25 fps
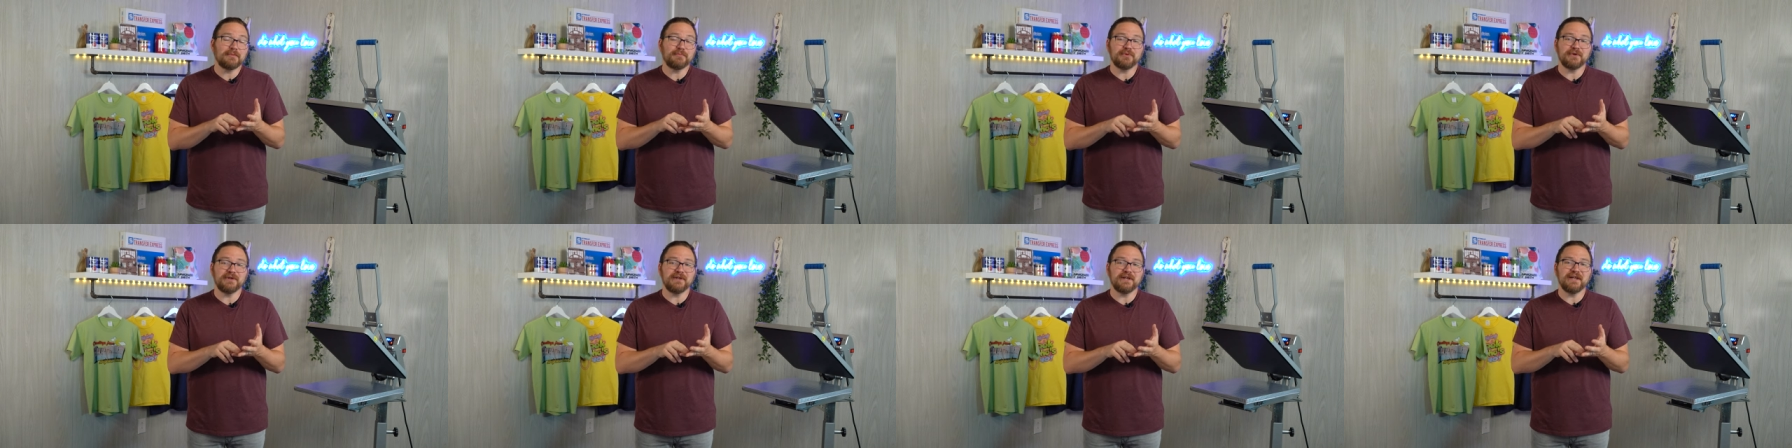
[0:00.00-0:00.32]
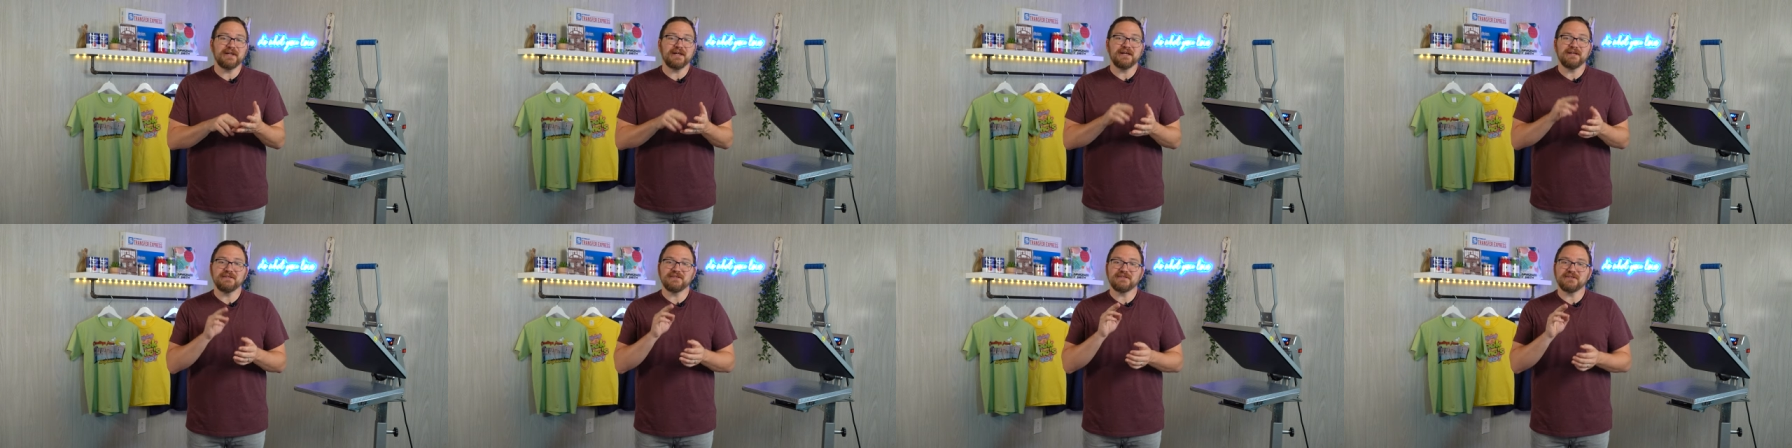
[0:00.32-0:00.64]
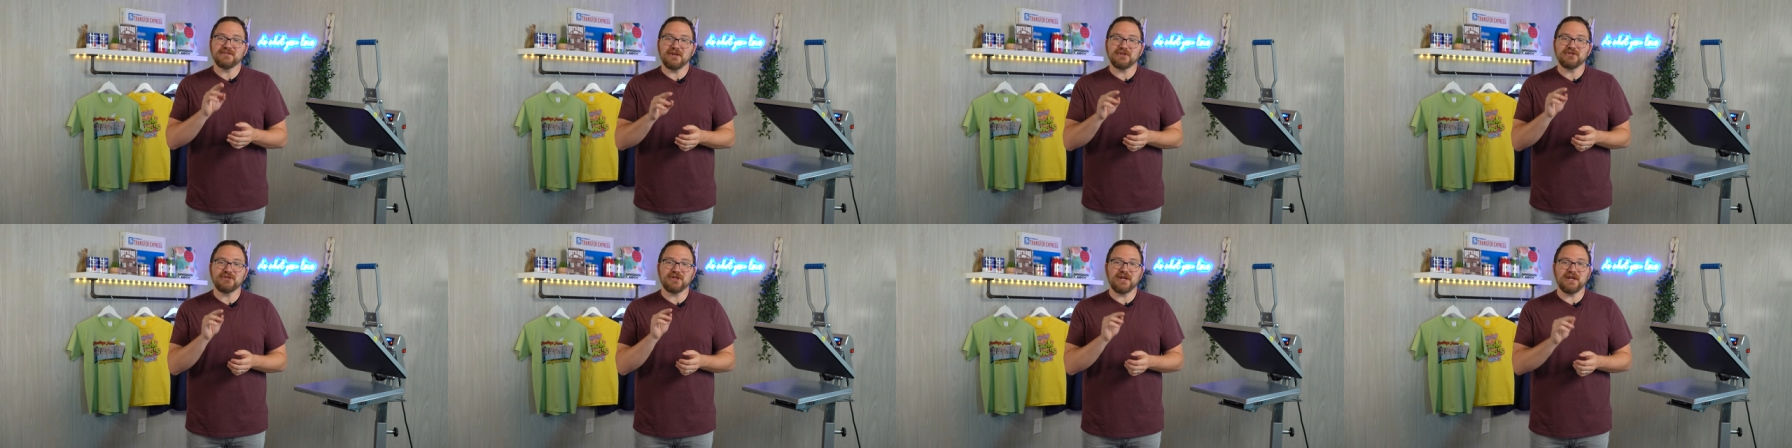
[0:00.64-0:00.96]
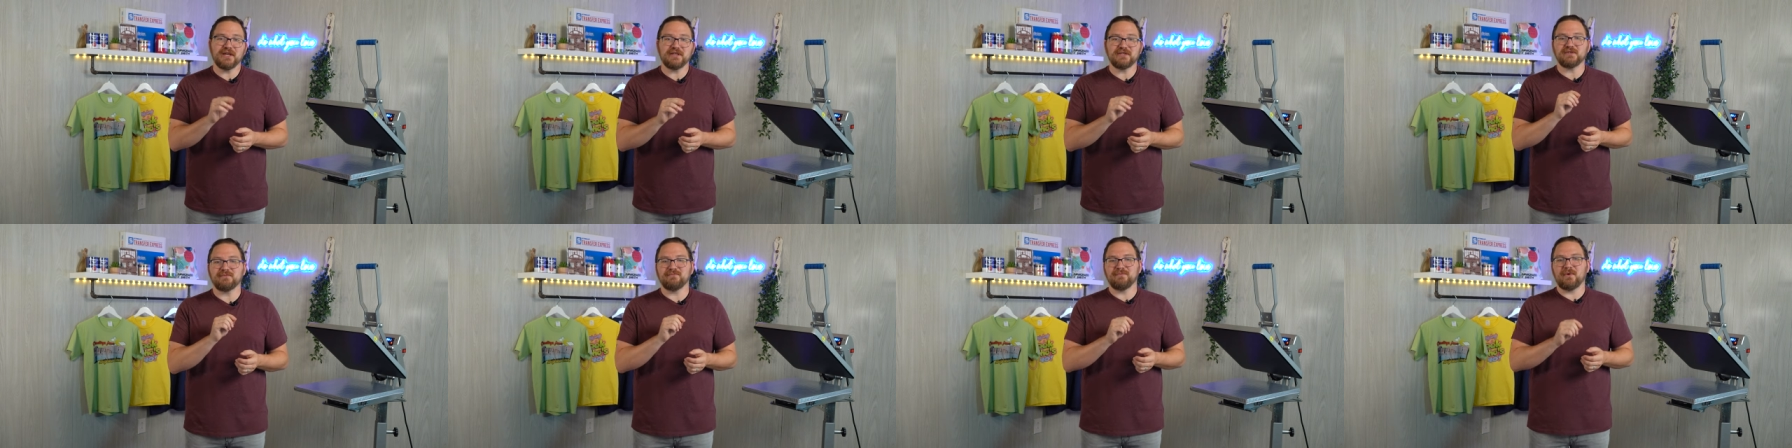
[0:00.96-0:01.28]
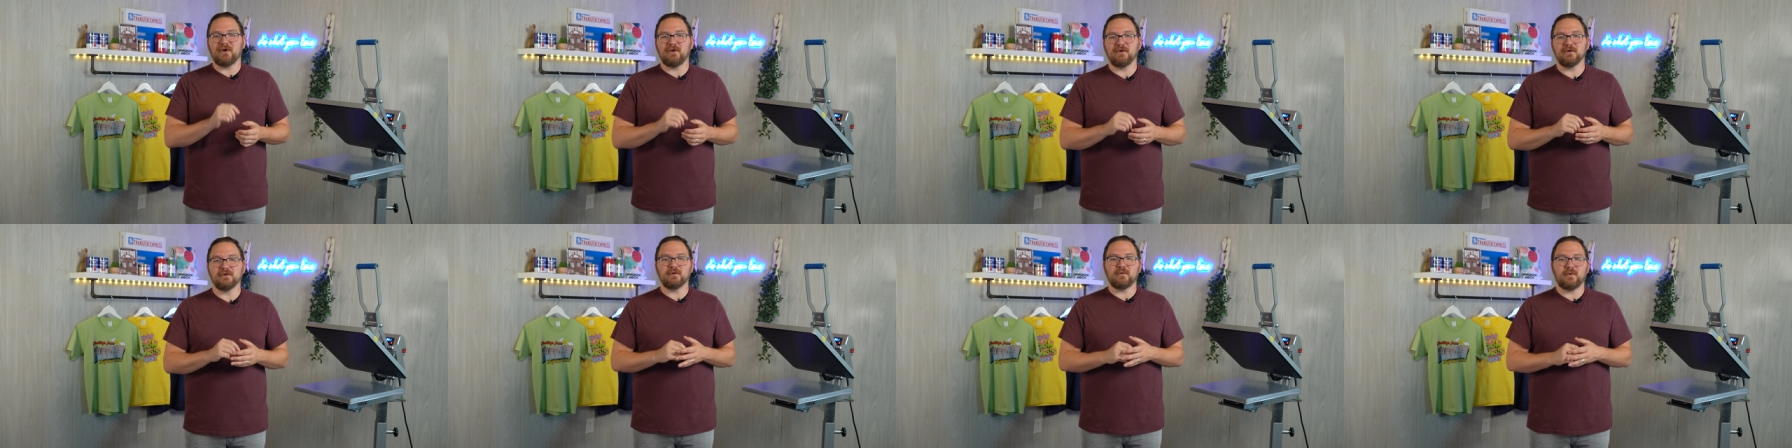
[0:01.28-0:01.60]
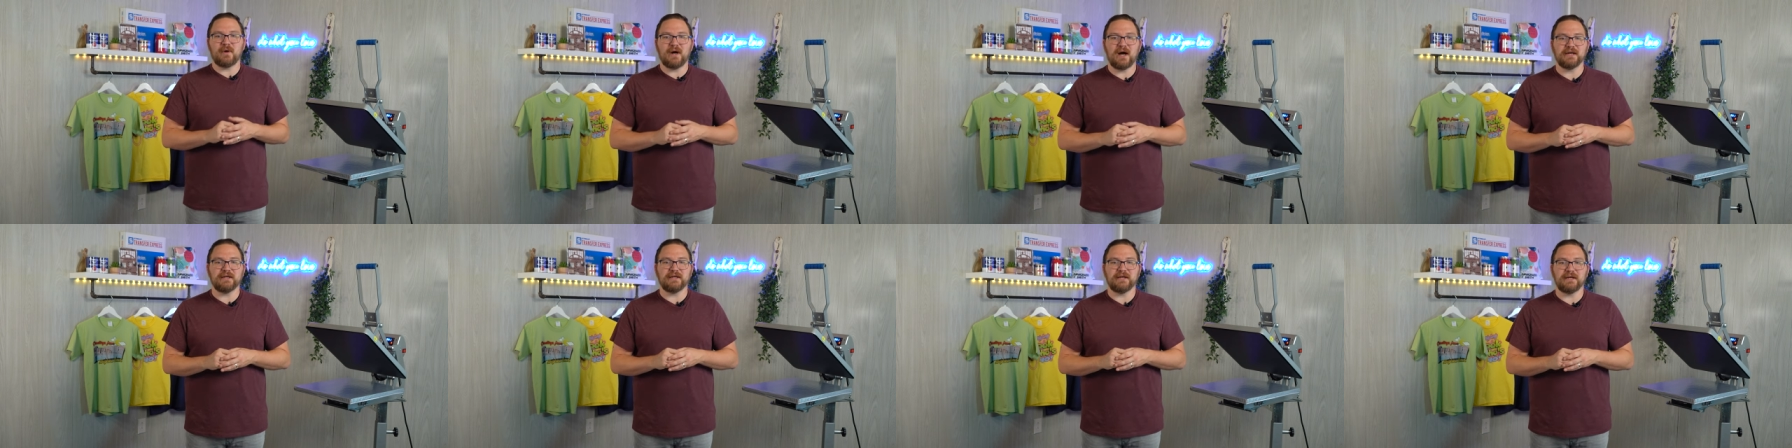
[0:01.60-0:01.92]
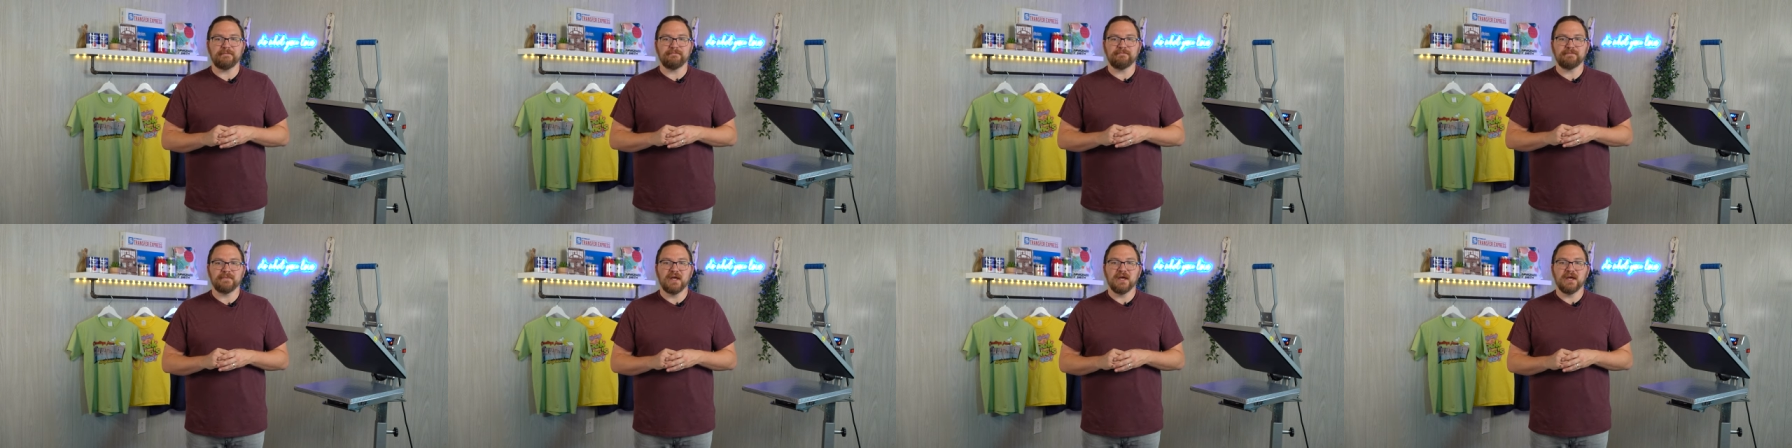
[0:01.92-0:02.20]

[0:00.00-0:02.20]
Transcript: printing such a small quantity.